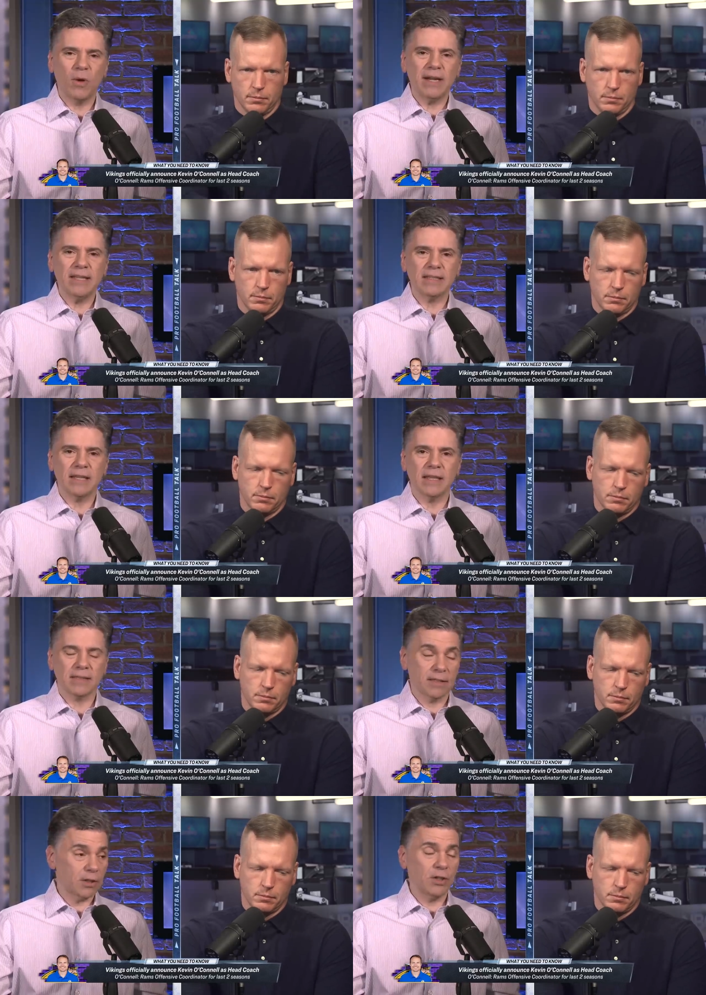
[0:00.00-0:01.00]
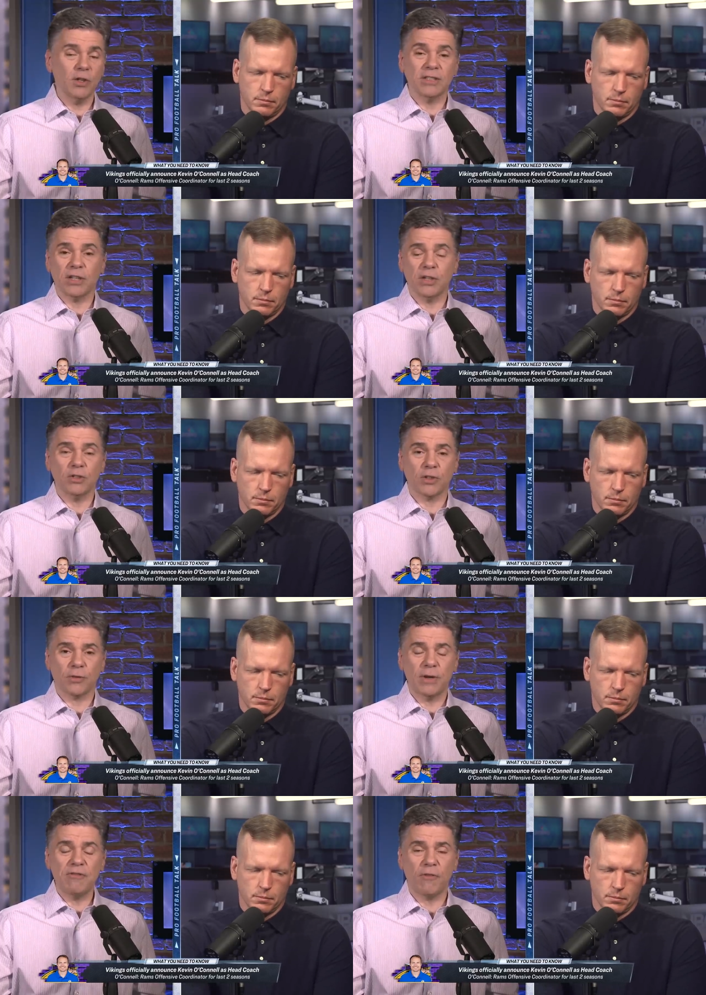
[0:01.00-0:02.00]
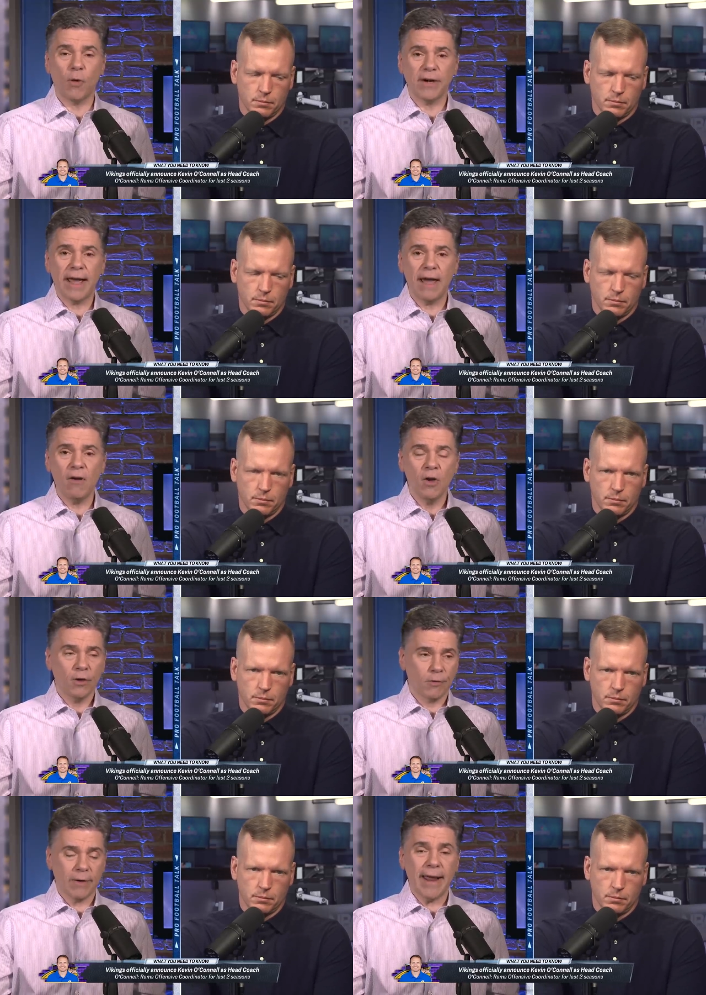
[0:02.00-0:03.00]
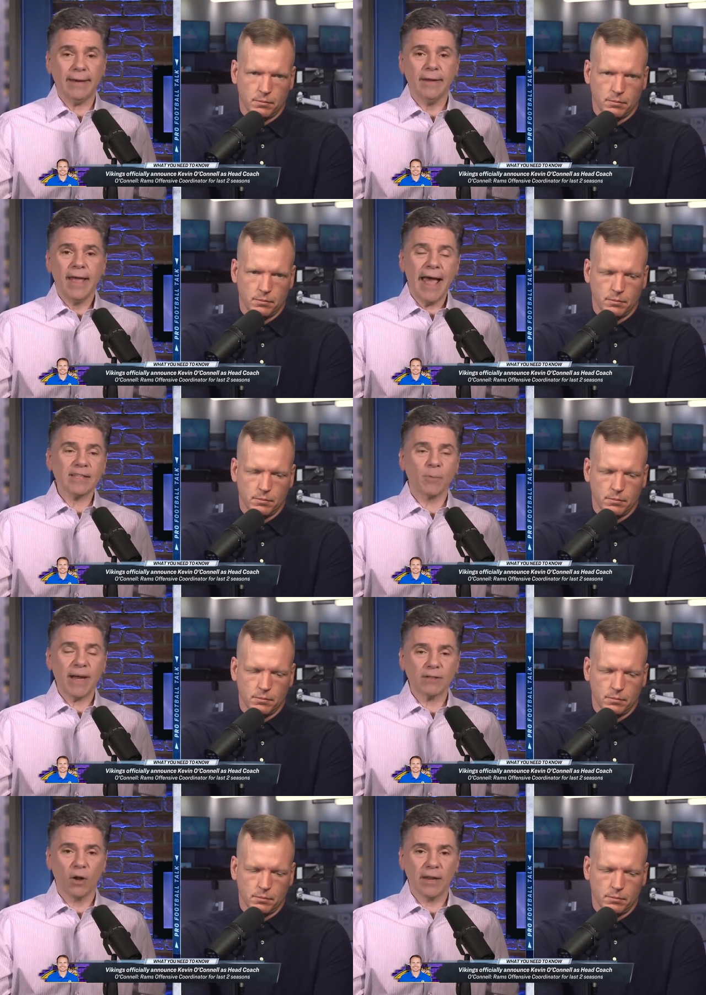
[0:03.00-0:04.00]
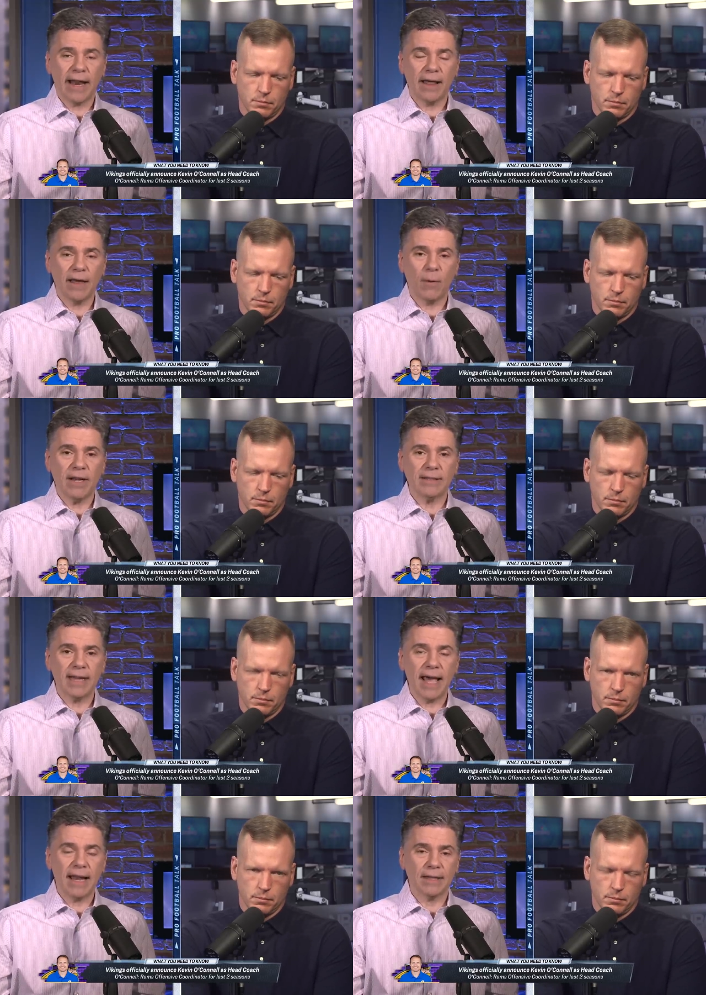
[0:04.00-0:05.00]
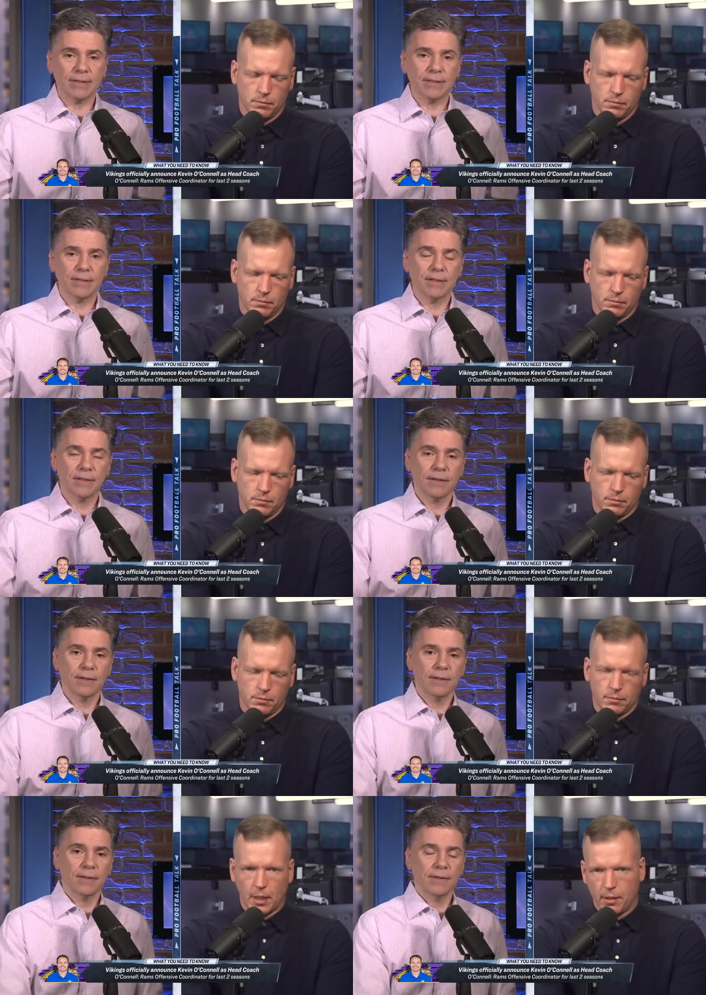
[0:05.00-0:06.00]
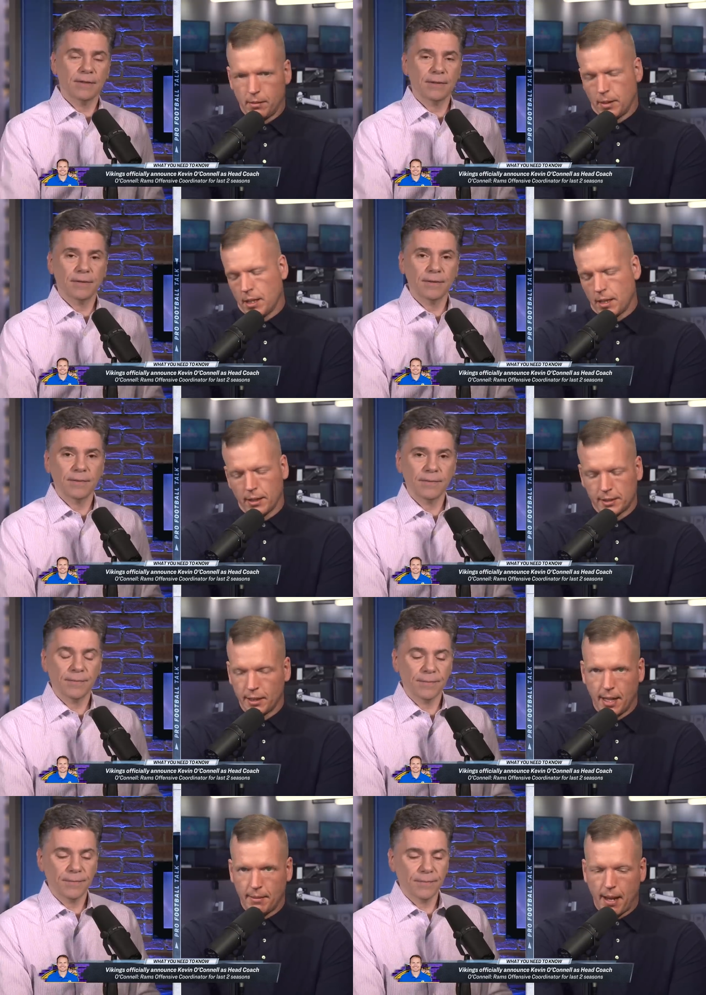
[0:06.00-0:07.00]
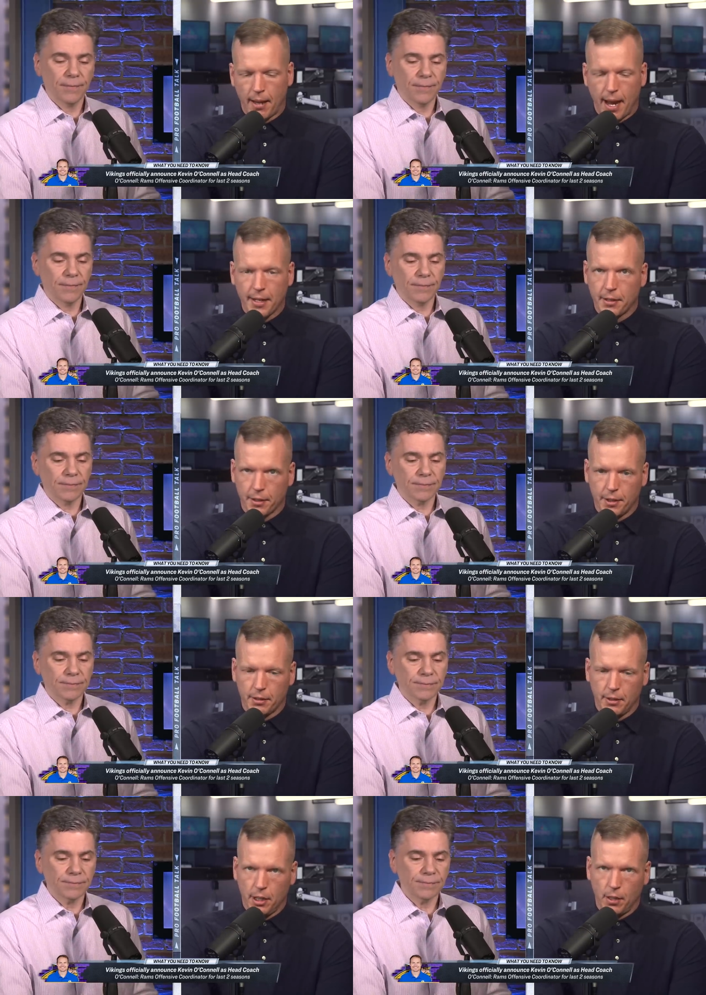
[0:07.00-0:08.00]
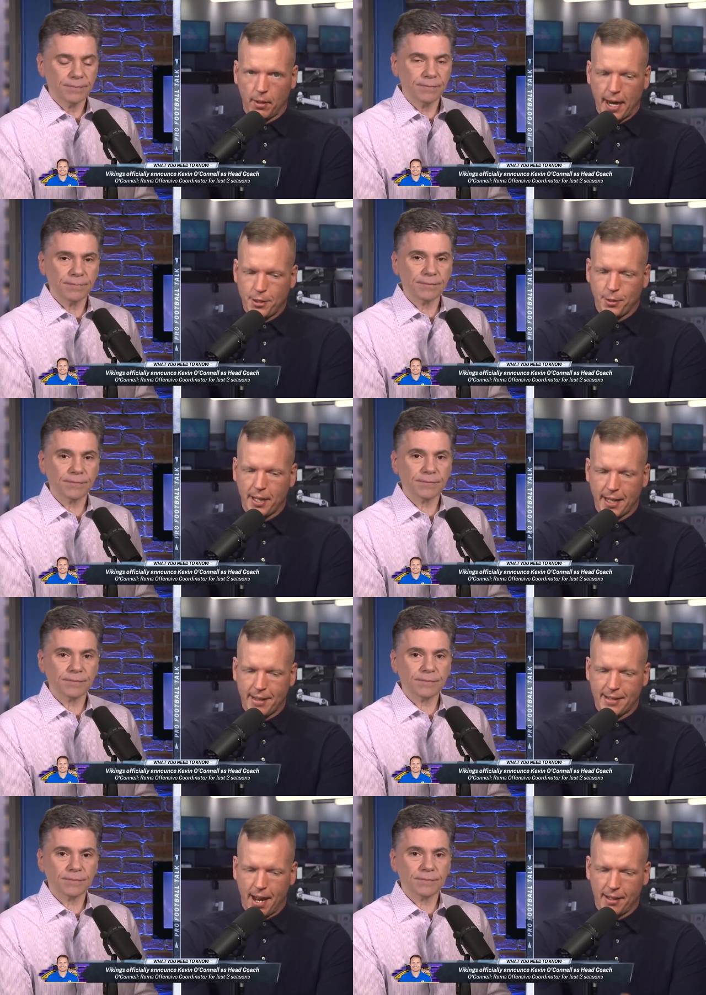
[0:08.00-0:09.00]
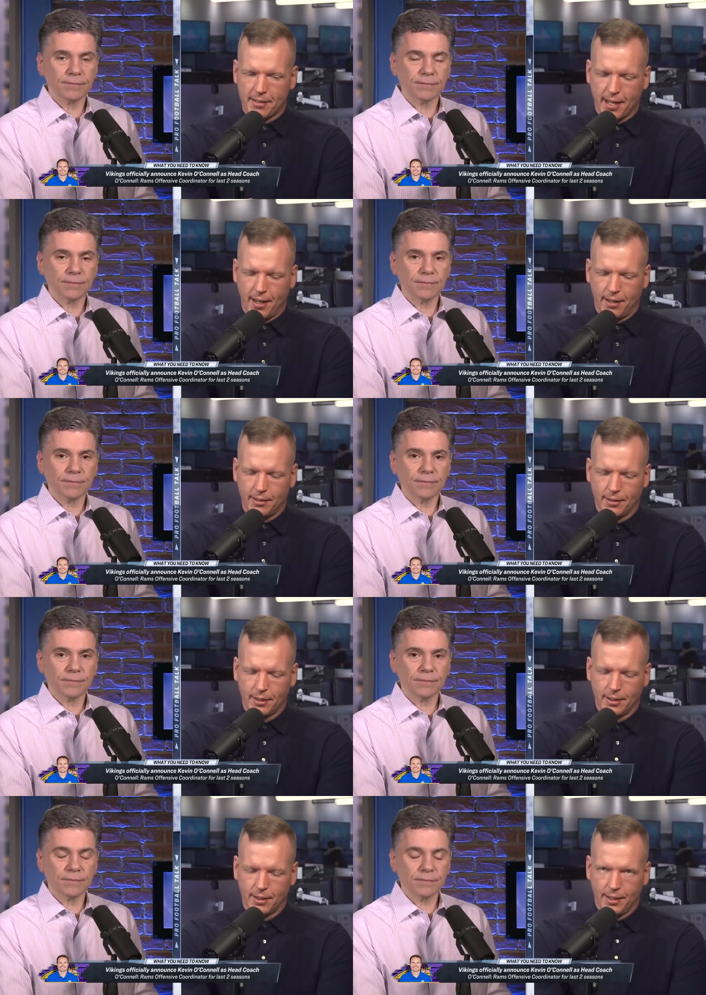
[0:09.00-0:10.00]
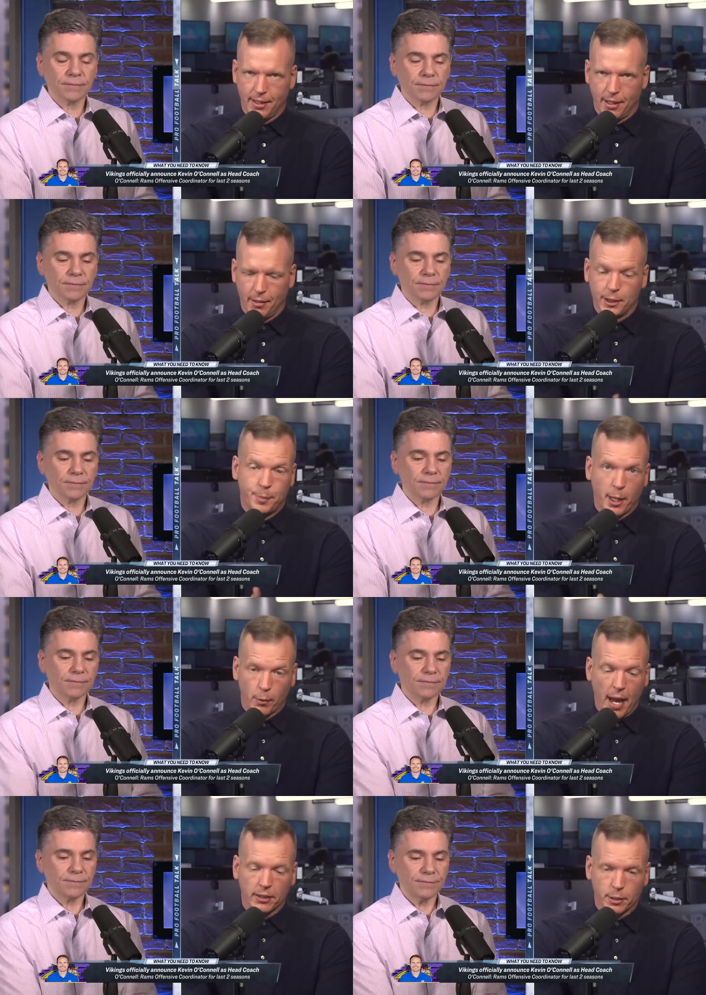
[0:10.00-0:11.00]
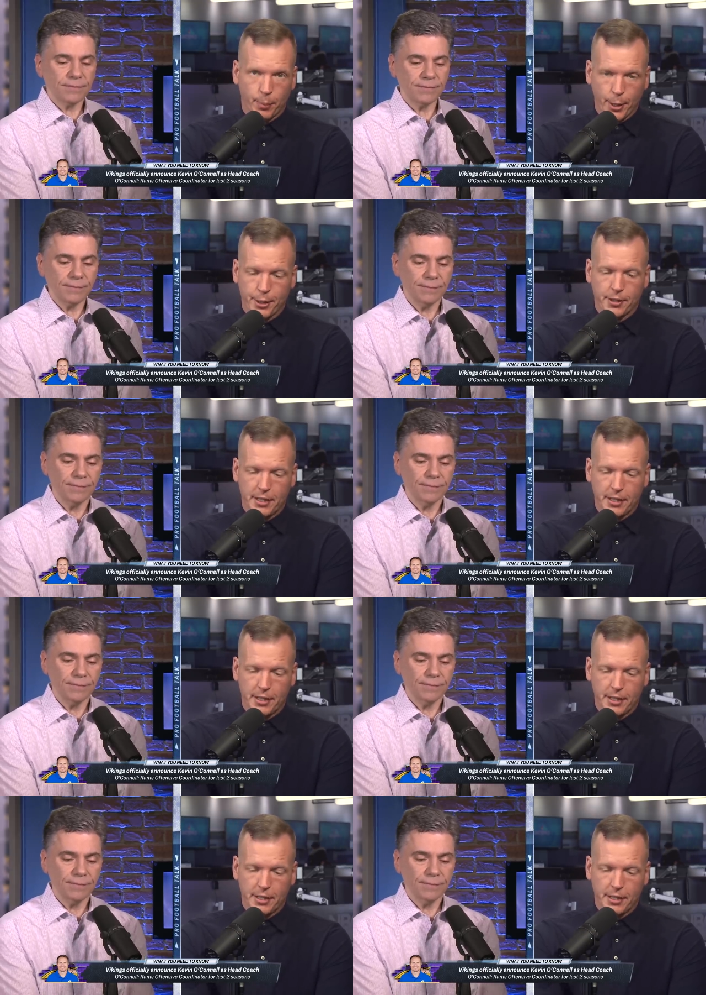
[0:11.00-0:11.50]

Speaker 1: is this? Is he going to use, a three-four now? Great. Ask Mike Nolan how that went in Dallas."
Speaker 2: Uh, well, uh, listen, I, I, I hear you. You know, I do think Ed Donatell, you know, has been around some pretty good